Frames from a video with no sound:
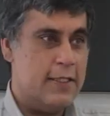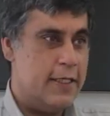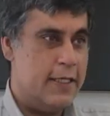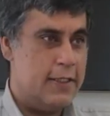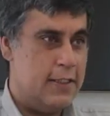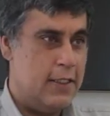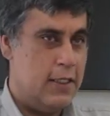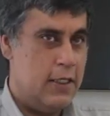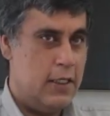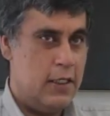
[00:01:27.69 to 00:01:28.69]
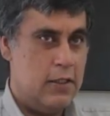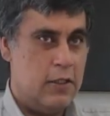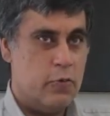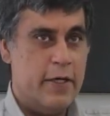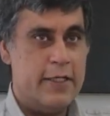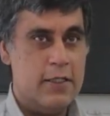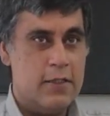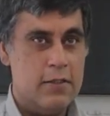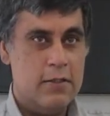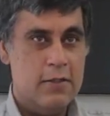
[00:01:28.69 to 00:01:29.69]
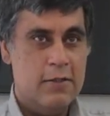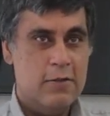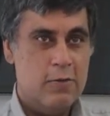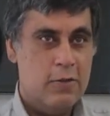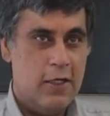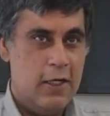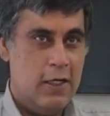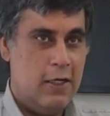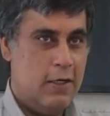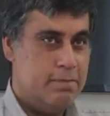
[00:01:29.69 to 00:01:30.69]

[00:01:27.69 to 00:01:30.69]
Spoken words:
as a team, we feel like a family. We really